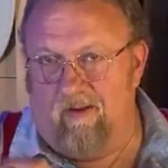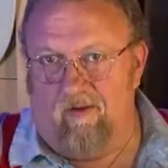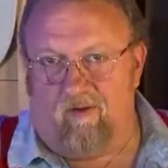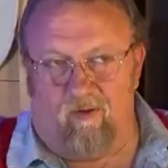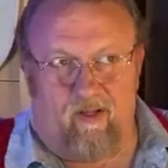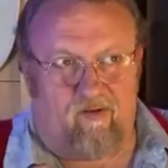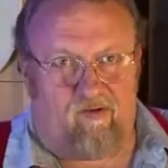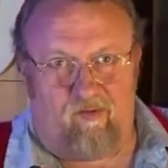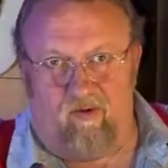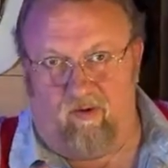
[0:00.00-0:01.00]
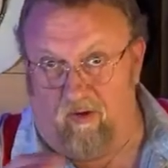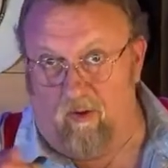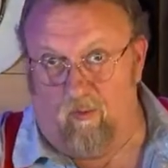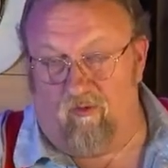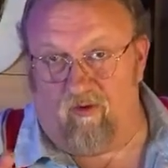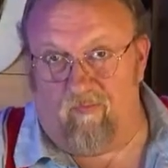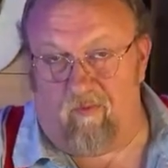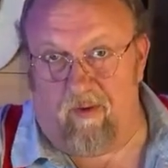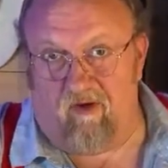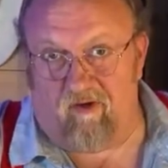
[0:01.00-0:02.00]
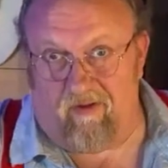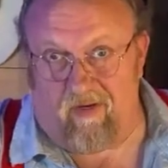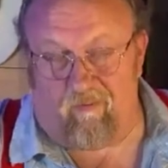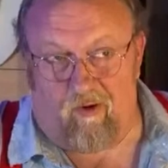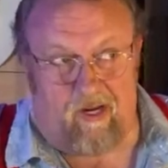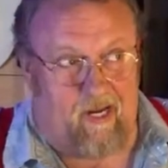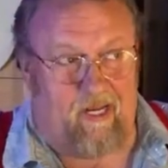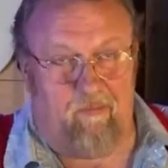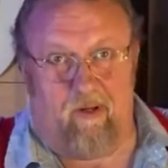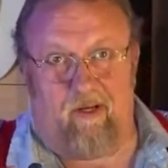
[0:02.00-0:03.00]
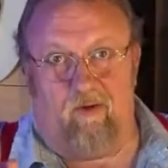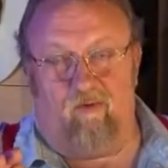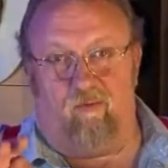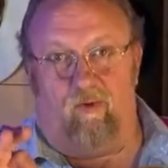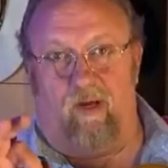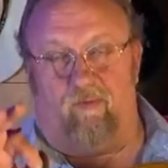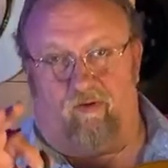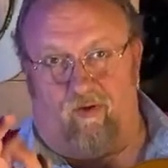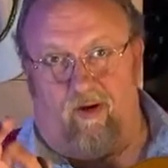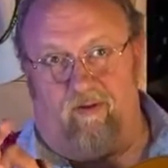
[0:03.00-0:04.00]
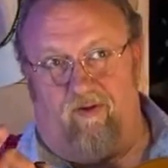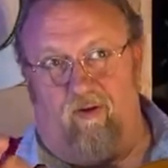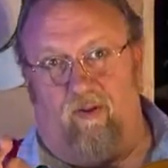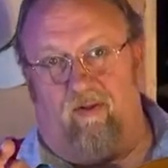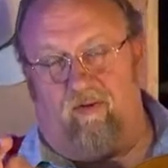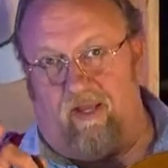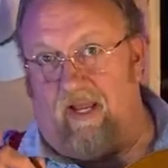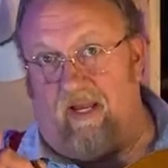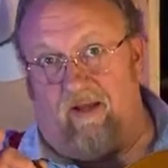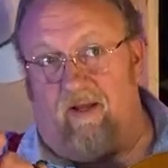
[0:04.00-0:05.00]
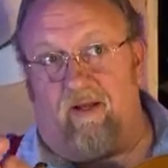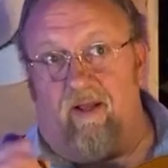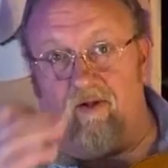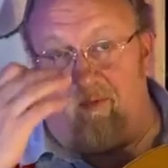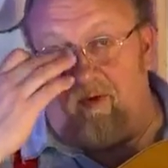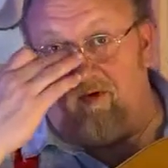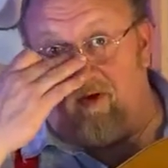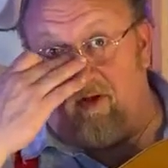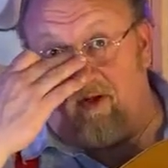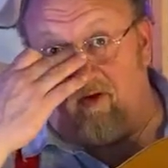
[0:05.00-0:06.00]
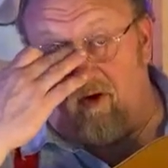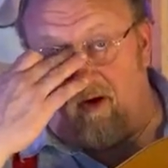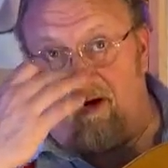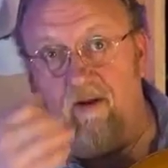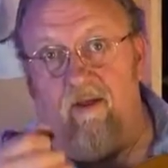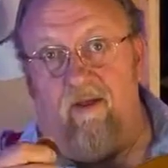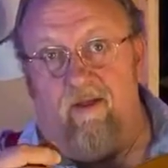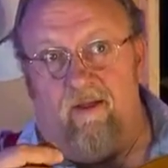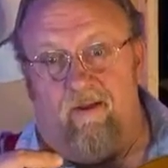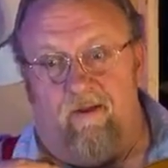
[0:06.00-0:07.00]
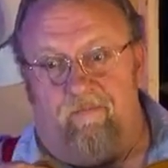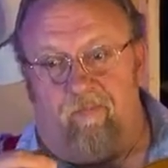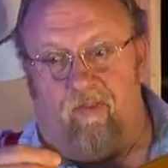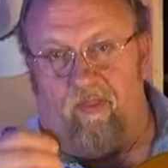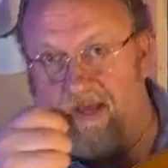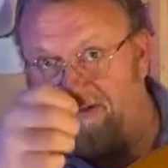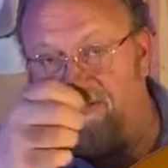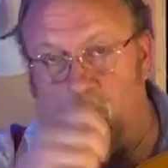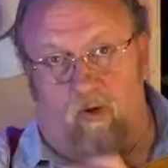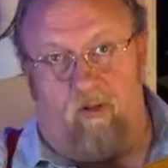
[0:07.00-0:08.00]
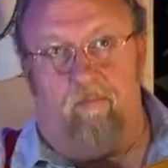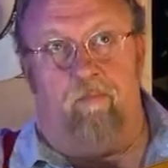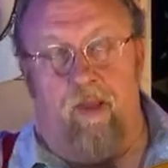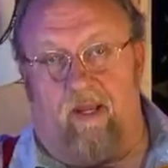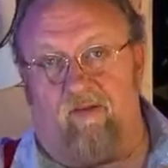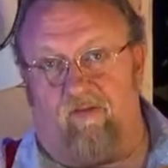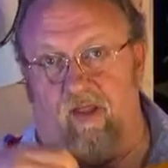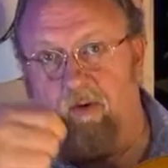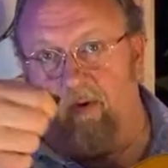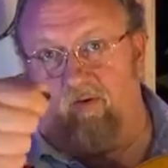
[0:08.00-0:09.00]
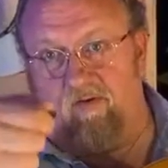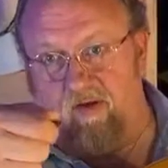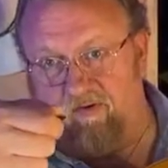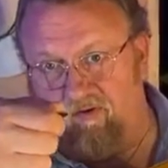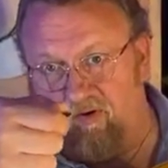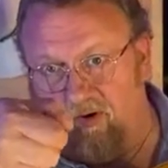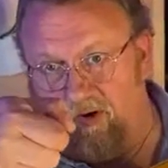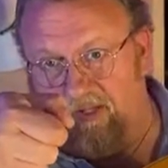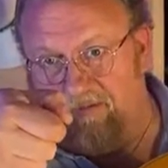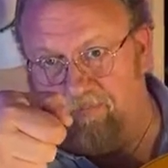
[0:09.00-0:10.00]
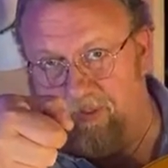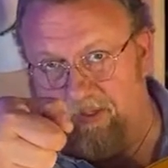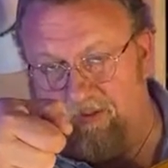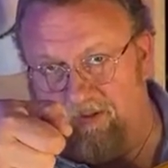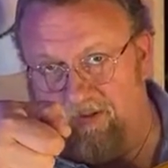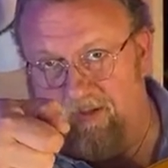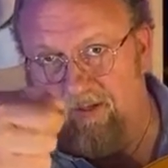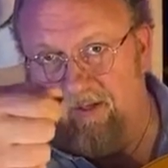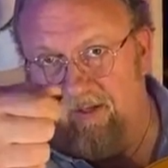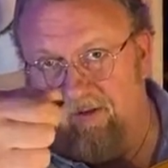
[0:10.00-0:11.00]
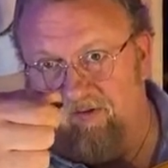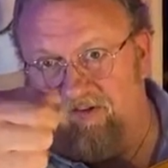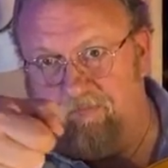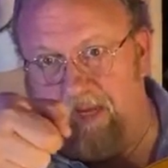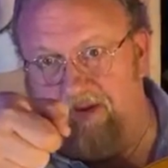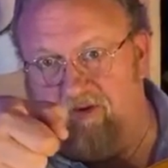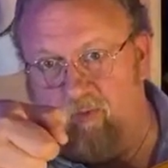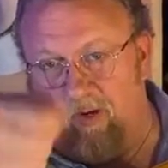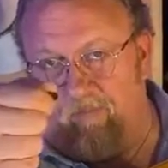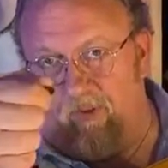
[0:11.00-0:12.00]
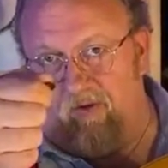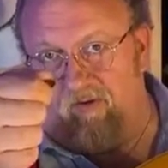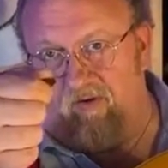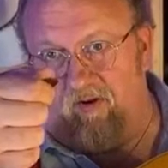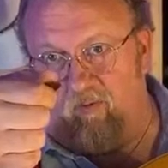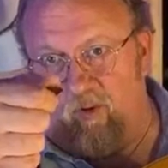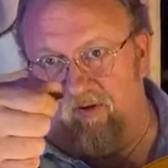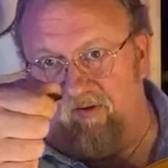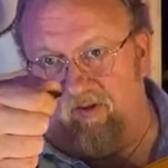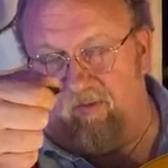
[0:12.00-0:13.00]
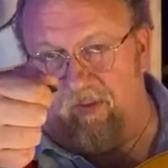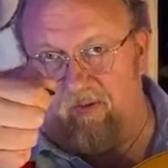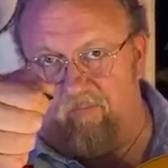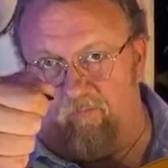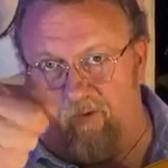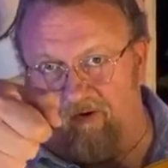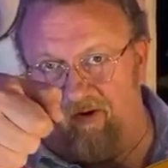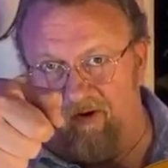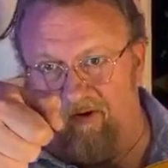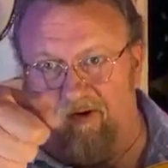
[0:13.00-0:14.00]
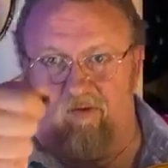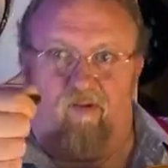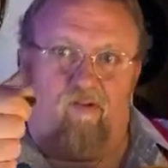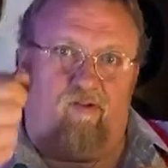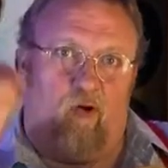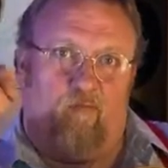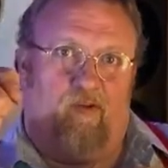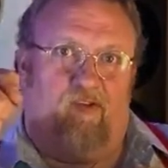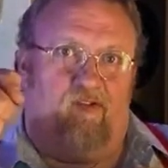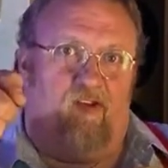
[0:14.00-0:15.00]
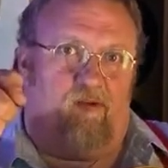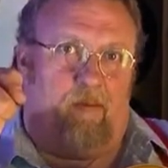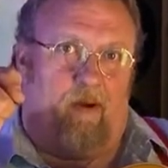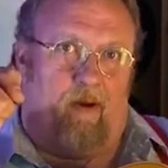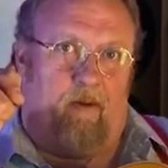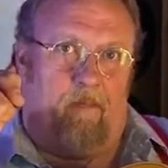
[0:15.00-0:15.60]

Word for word: So that's huge information there for anybody who's ever tried to do that any kind of Celtic music on the guitar. That's one of the biggest secrets is turning the pick. Speeds you up because it decreases the amount of friction because the surface is disappearing.